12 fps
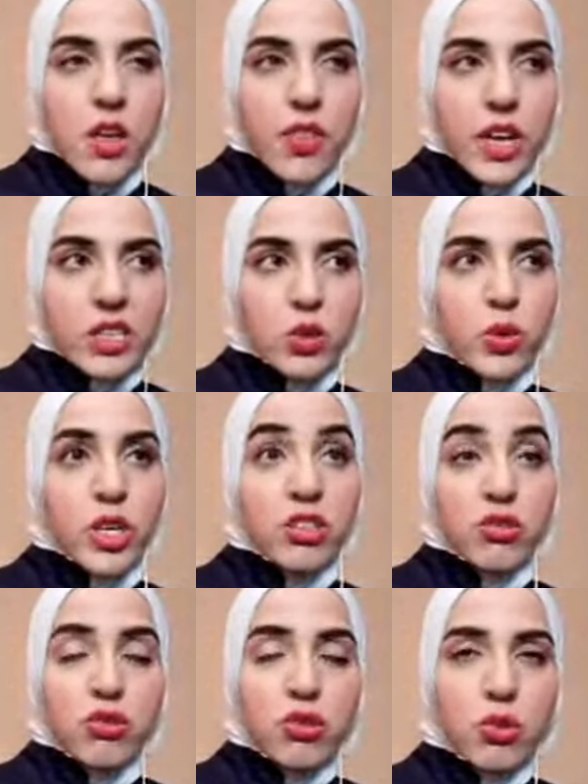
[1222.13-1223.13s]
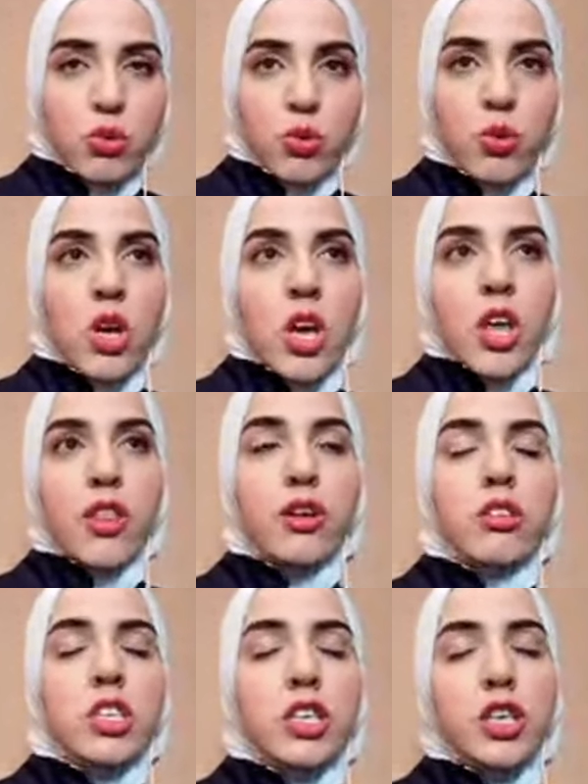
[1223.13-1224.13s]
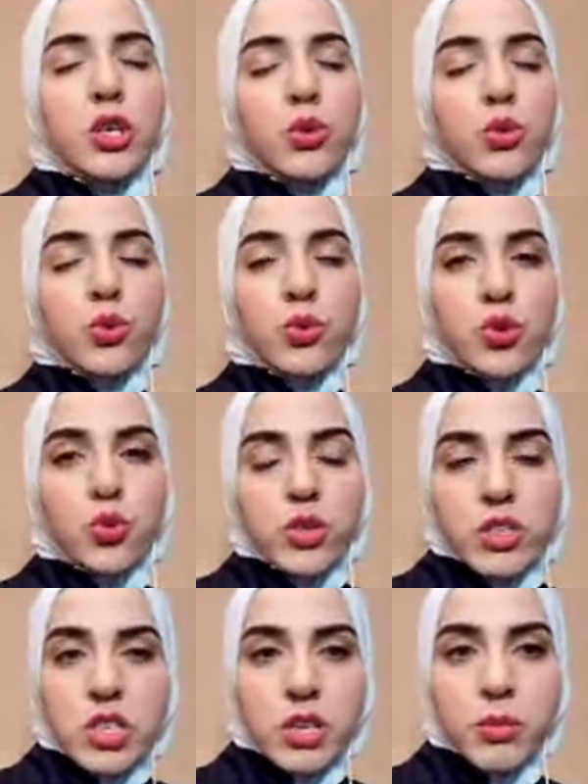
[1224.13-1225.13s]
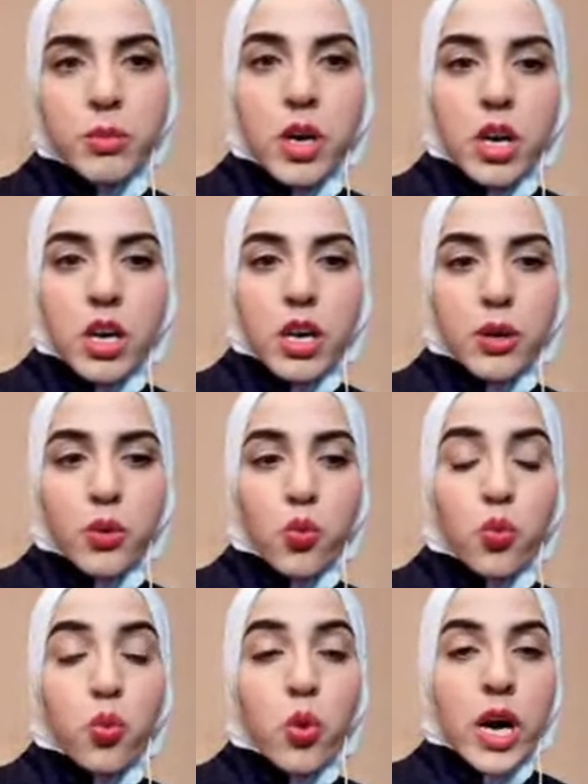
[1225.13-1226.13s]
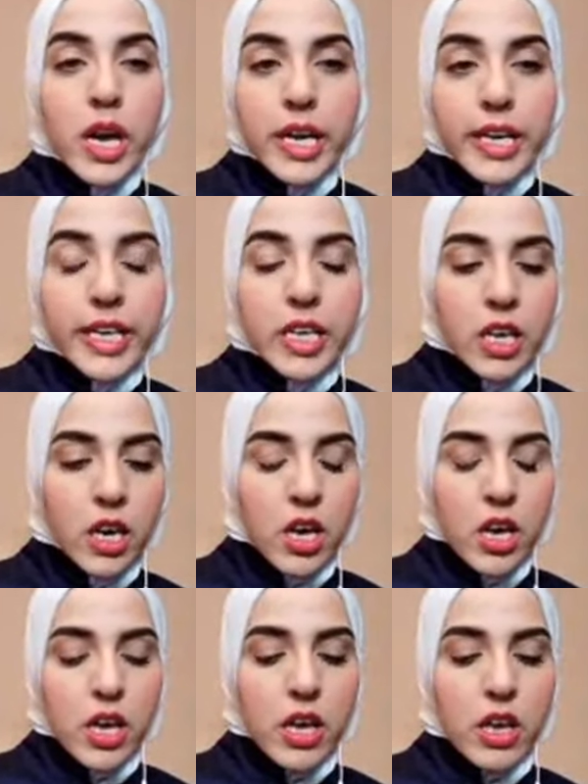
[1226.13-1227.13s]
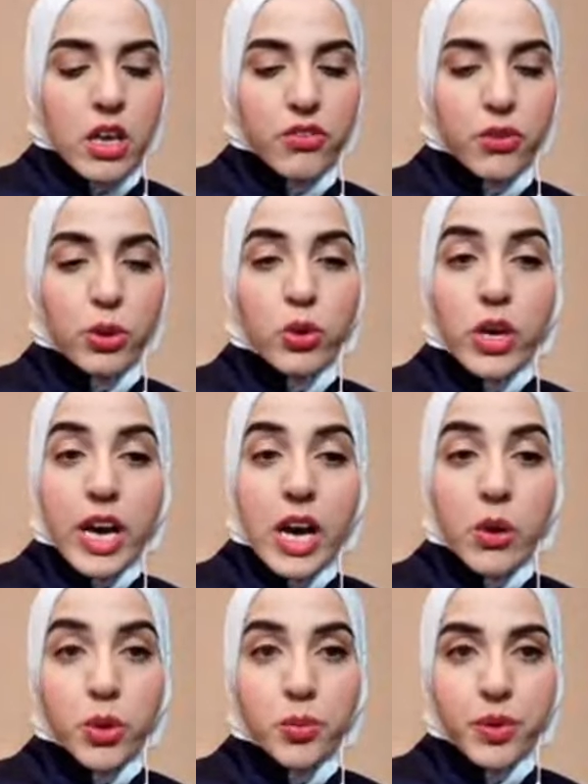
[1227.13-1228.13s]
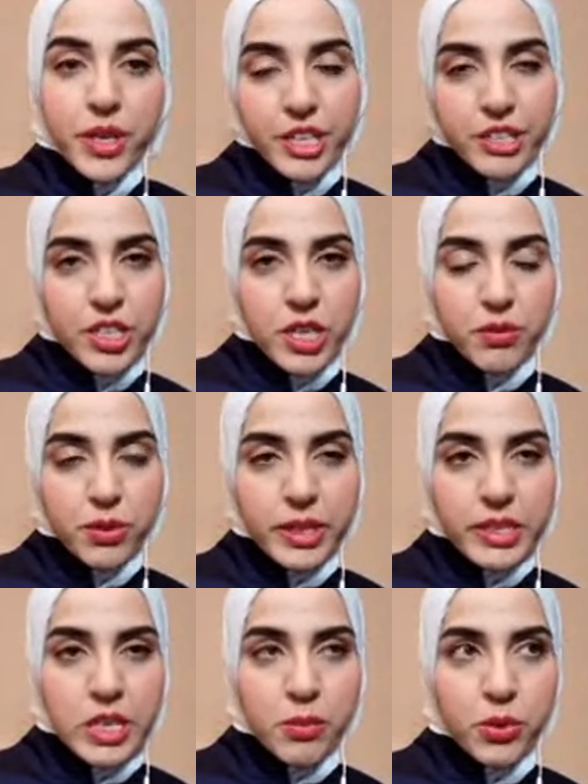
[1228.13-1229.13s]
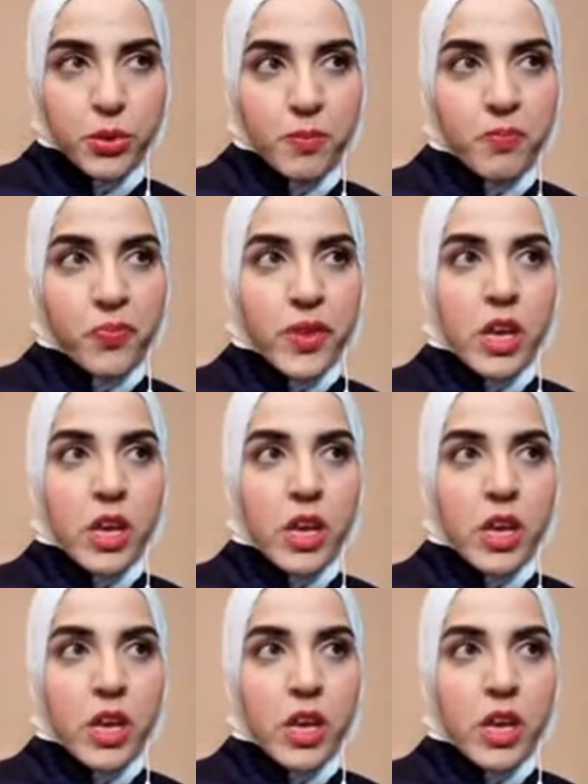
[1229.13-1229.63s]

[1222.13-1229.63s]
That's one. Two, there's a huge wisdom uh, why, if you look at our prayer time, for example,